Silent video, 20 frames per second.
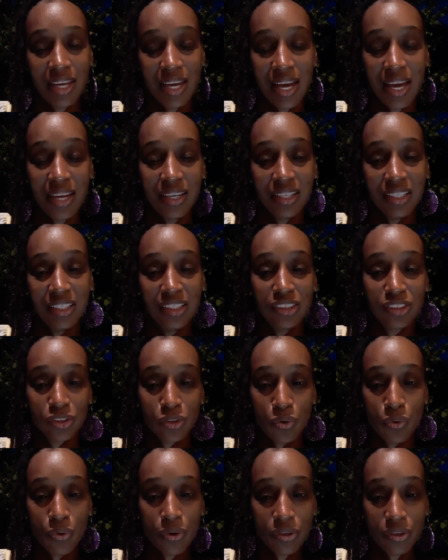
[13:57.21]
and each
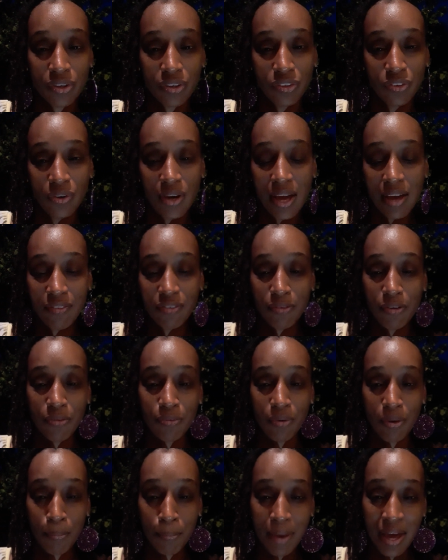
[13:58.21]
corner you have
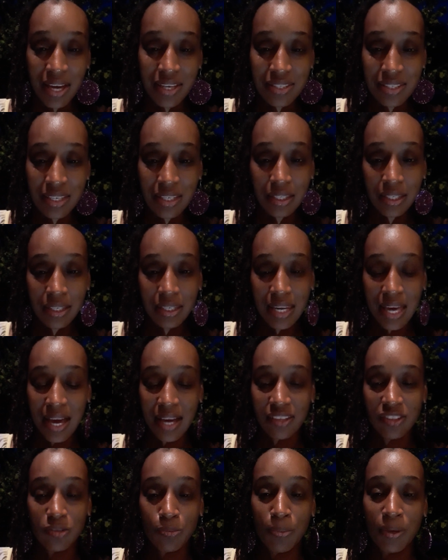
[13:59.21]
a masculine
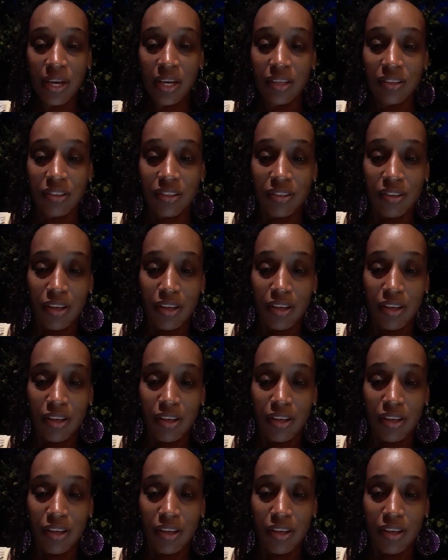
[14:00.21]
aspect